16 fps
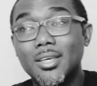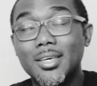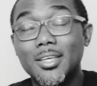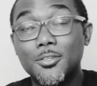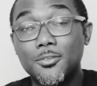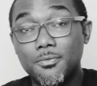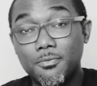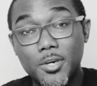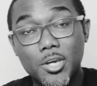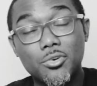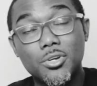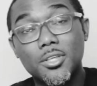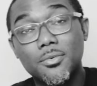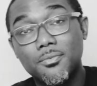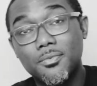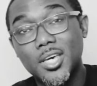it's
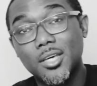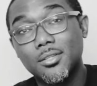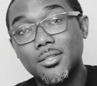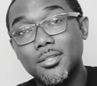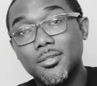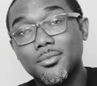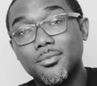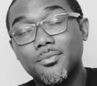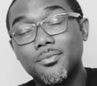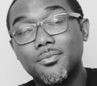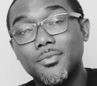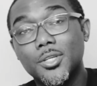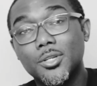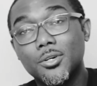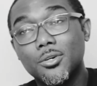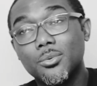very effective,
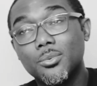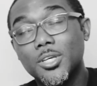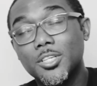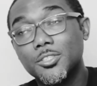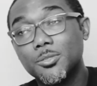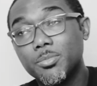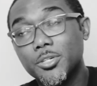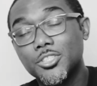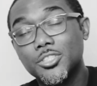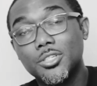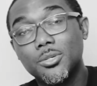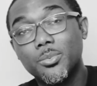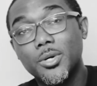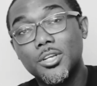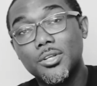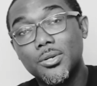especially
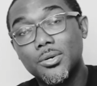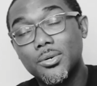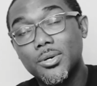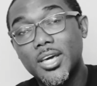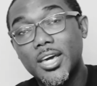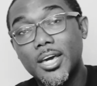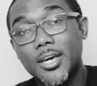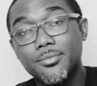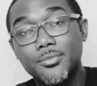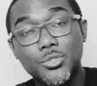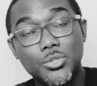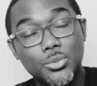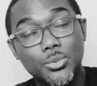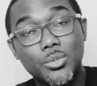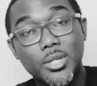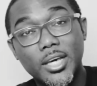when you don't have
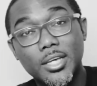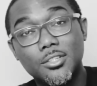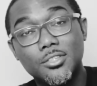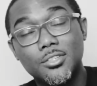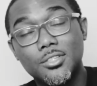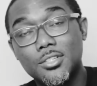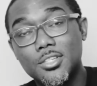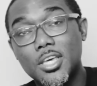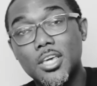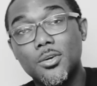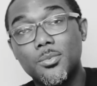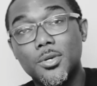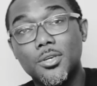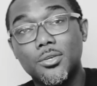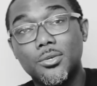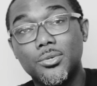two lights to take
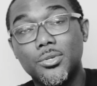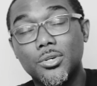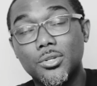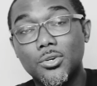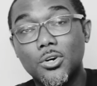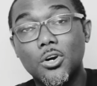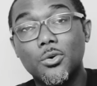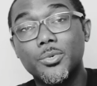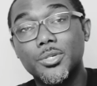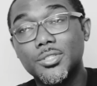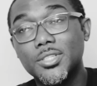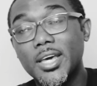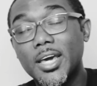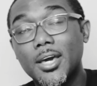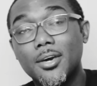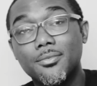with you. You can always
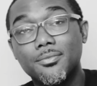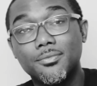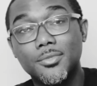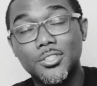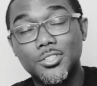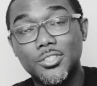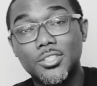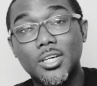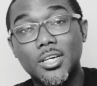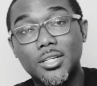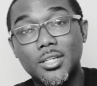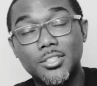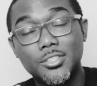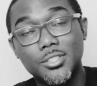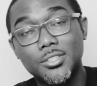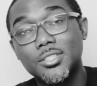have the sun
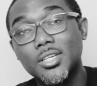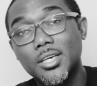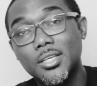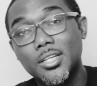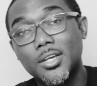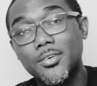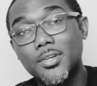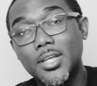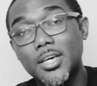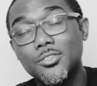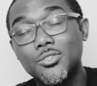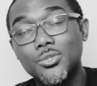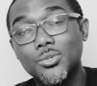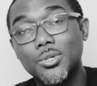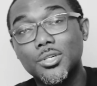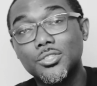as your secondary light
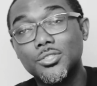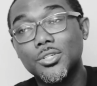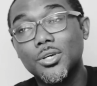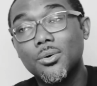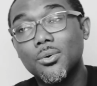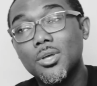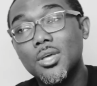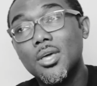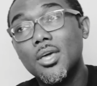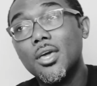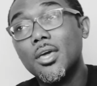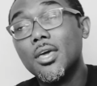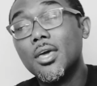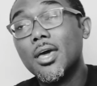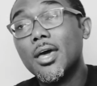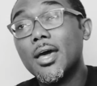source. So
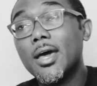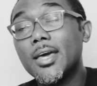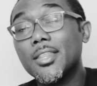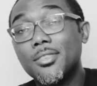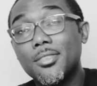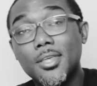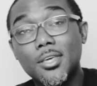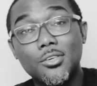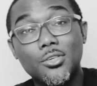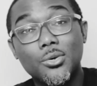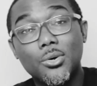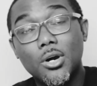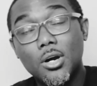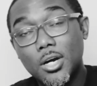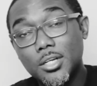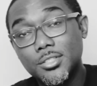I think
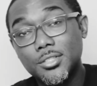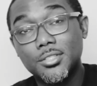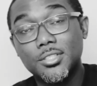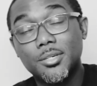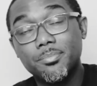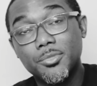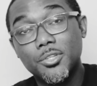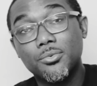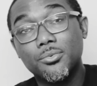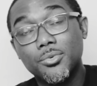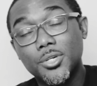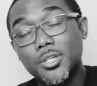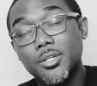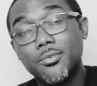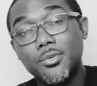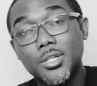you're onto something
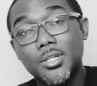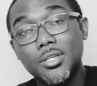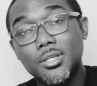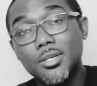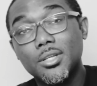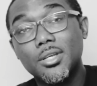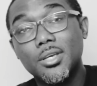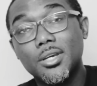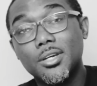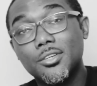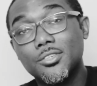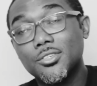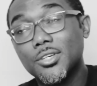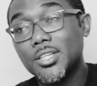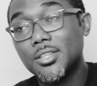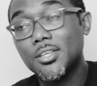really, really good here.
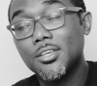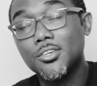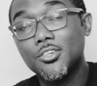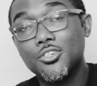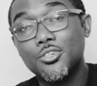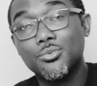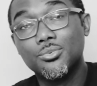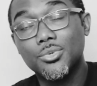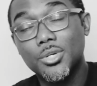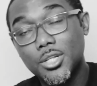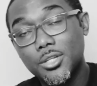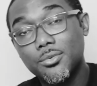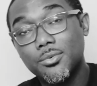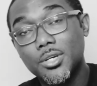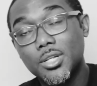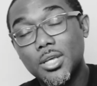So I think you should
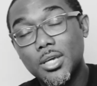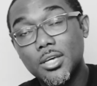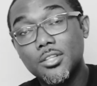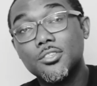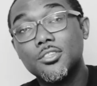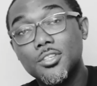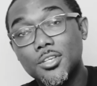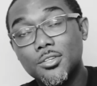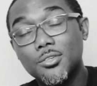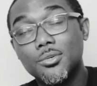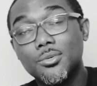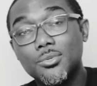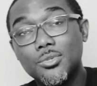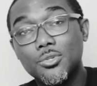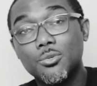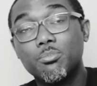really, really
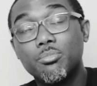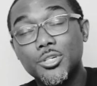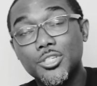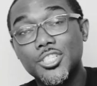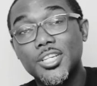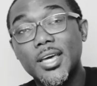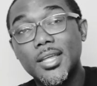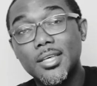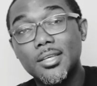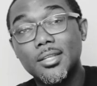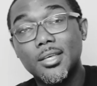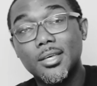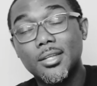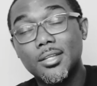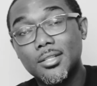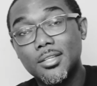continue to push at it,
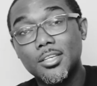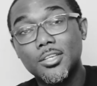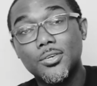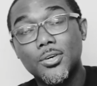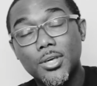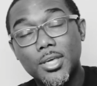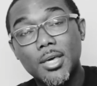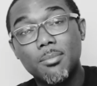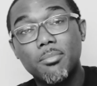and I think you'll get